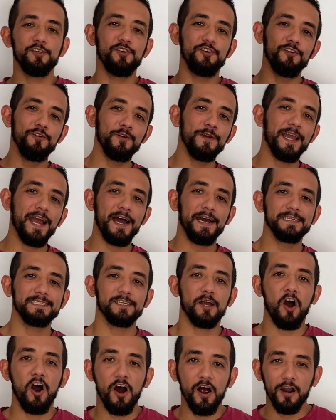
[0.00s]
you guys
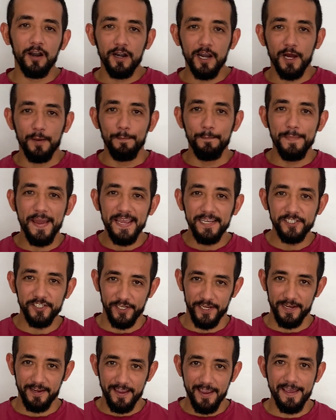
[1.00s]
are
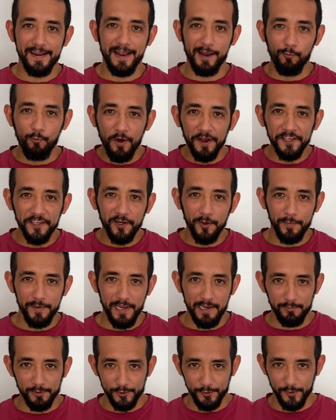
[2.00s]
amazing, and I want you to be
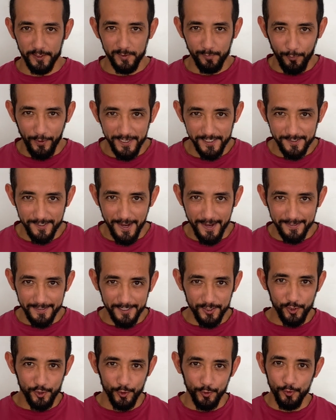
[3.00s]
able to express that
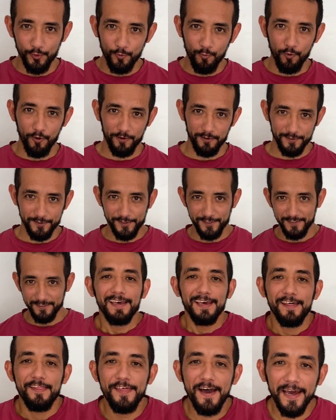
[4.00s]
to the world.
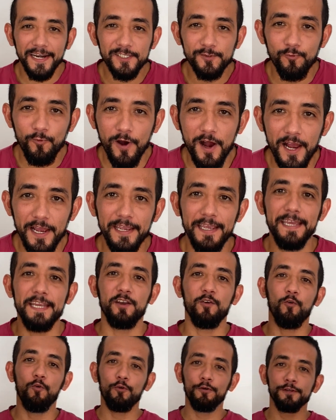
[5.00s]
That is why,
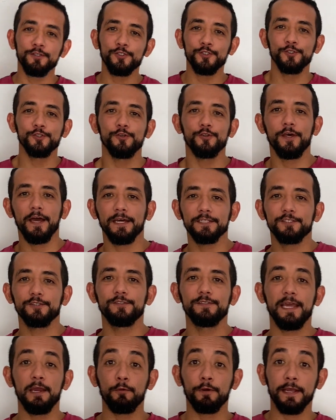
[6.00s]
in order to do that,
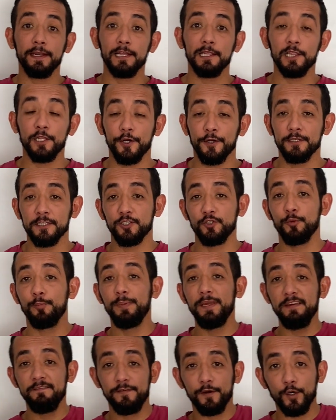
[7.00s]
today we're gonna learn the to
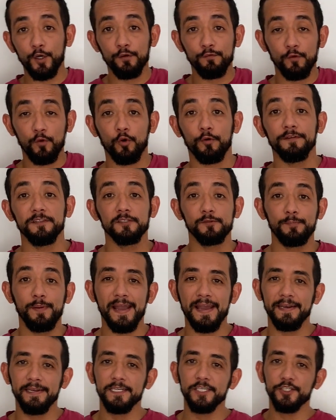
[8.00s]
be verb, or in
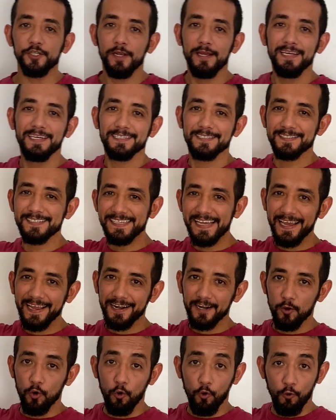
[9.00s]
Spanish,
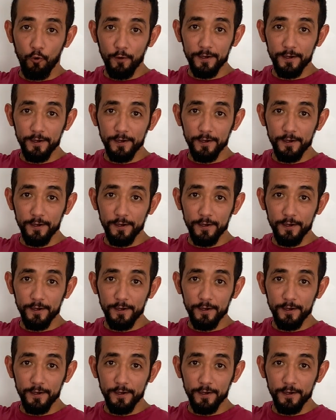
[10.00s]
ser o